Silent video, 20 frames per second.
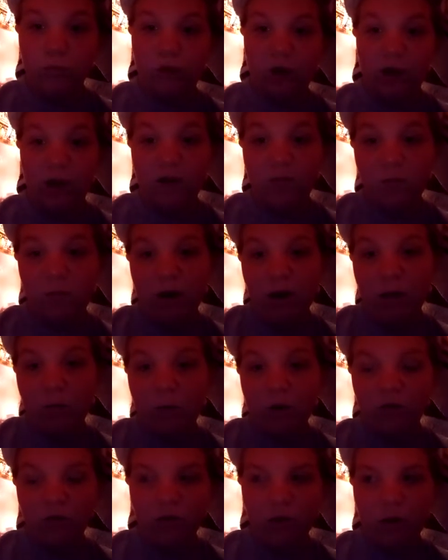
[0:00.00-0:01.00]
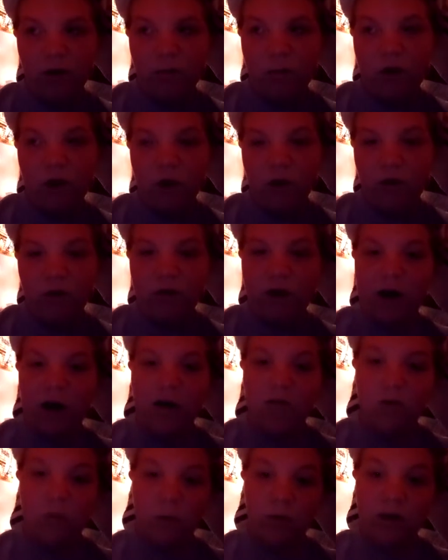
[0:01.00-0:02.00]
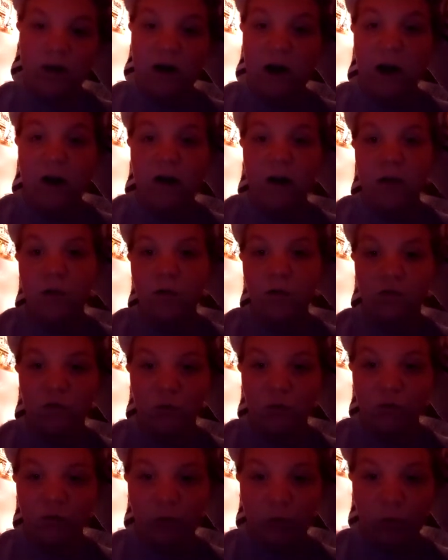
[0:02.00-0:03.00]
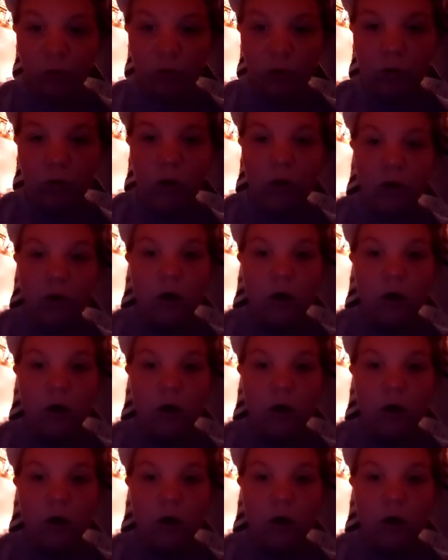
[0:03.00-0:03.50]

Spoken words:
I have my personal email, and then I have the one that I use for school.